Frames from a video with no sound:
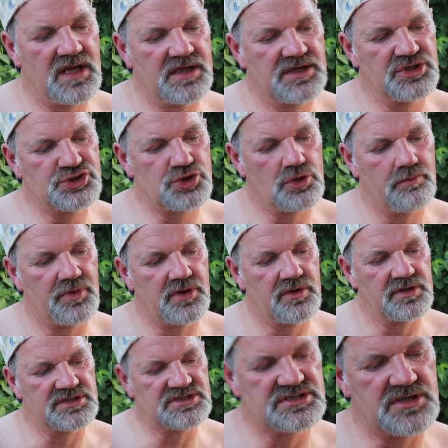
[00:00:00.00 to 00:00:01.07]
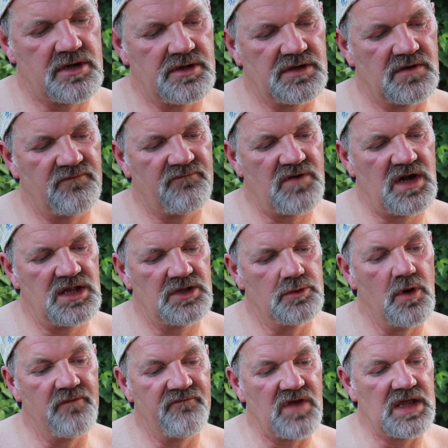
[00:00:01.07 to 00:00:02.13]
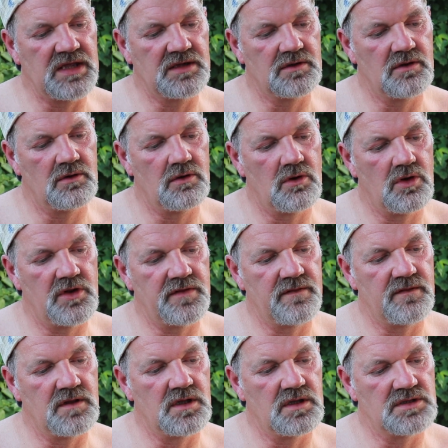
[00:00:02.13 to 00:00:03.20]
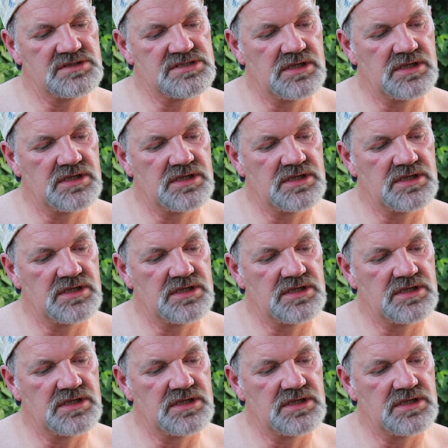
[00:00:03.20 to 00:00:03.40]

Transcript: initial burn is starting to follow a vein on the